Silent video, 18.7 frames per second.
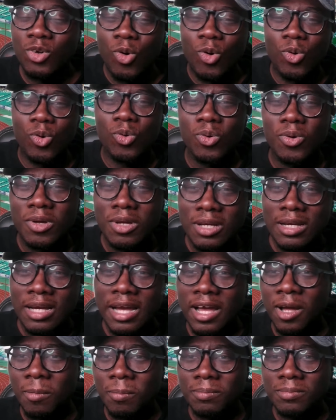oh,
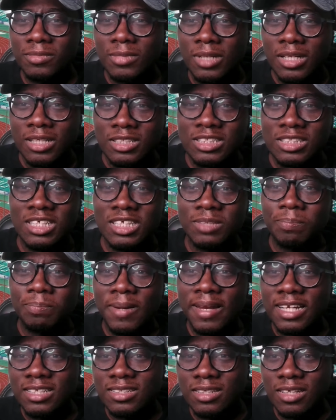she
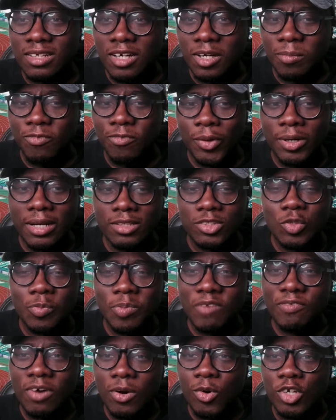played for
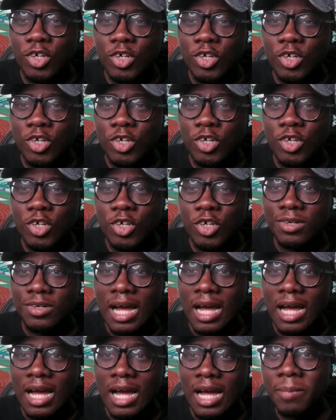Super Falcons before
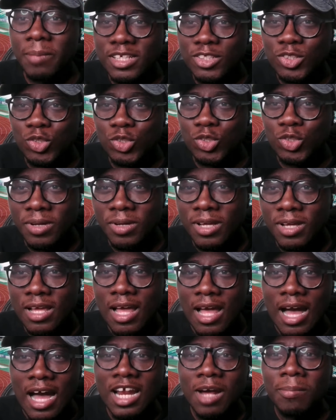and she messed up.
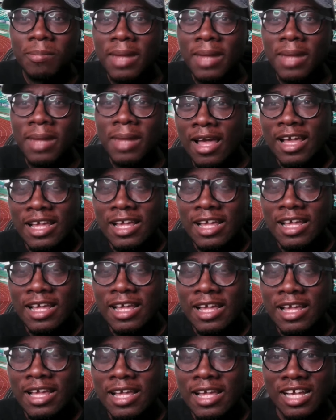And I'm like,
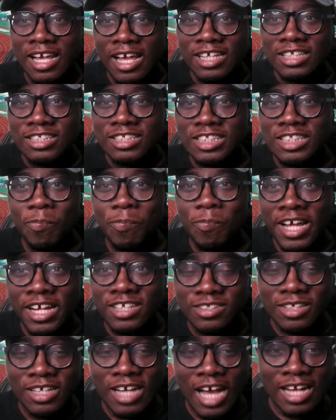guys, she was
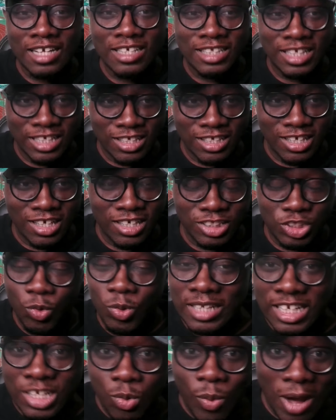at the
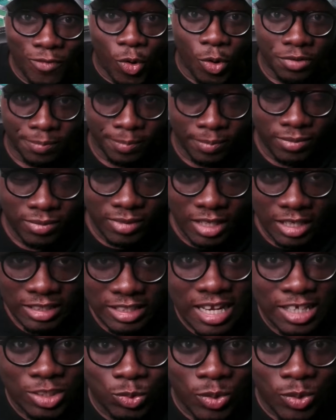WAFCON, the last